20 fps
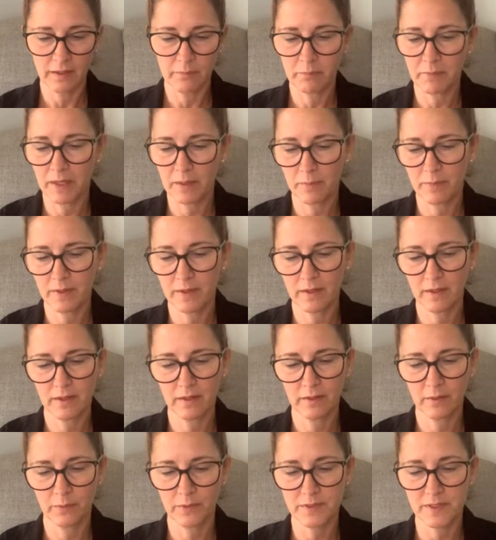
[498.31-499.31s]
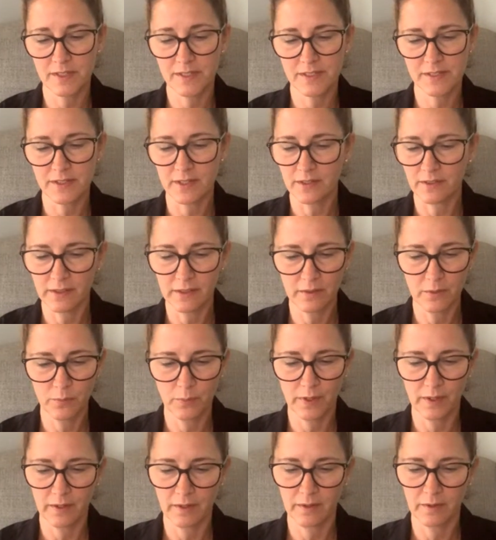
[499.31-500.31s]
Maybe it was a scenario
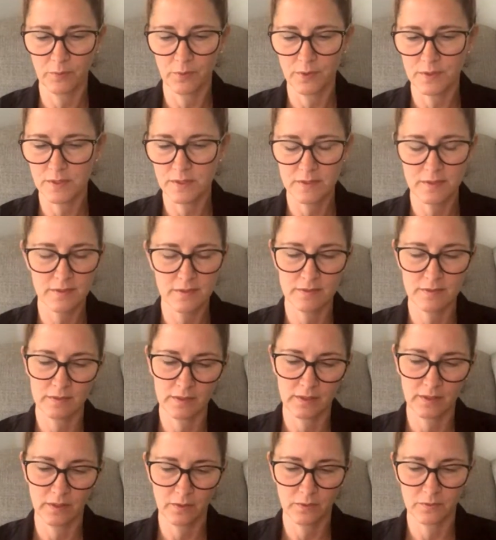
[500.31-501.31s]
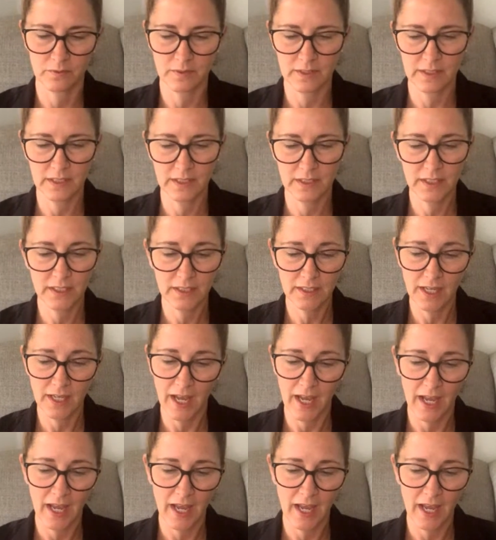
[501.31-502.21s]
where it was, you know, needed.